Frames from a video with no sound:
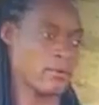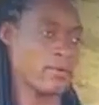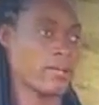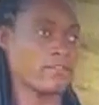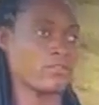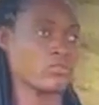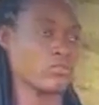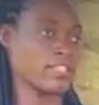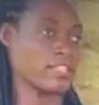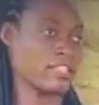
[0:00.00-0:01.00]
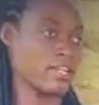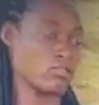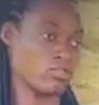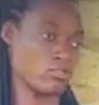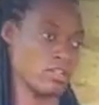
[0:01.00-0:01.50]
we have two things that
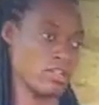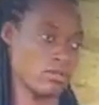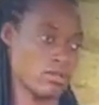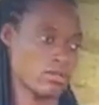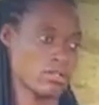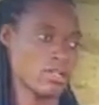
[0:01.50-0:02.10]
control the world.